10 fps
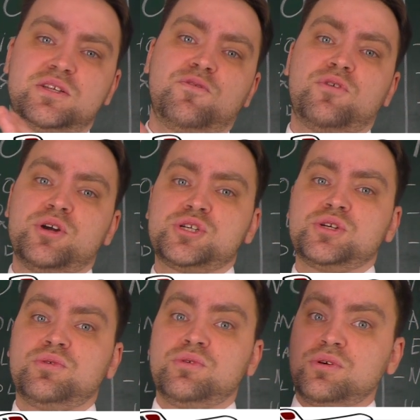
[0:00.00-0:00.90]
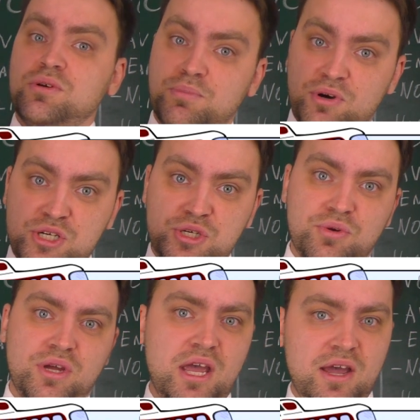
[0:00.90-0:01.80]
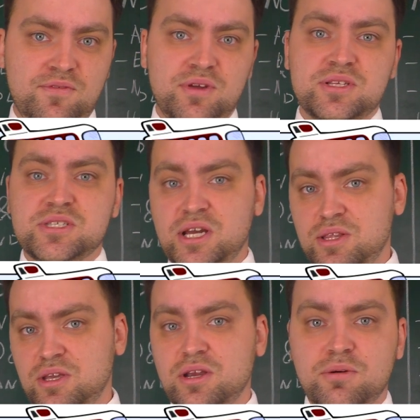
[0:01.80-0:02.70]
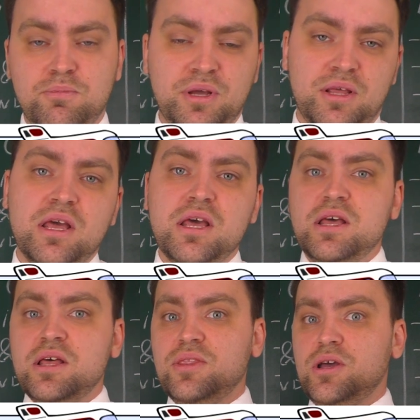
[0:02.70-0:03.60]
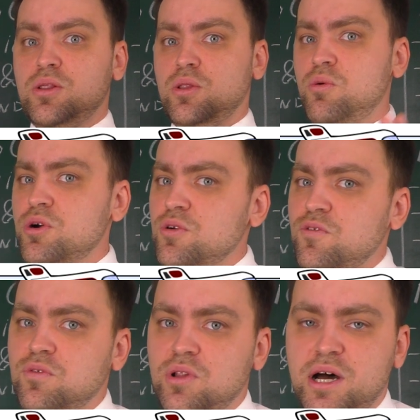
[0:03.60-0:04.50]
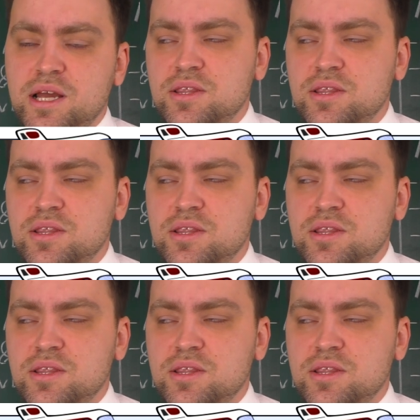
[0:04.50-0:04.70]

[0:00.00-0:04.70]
differential pressure you have inside the airplane. The lower you fly,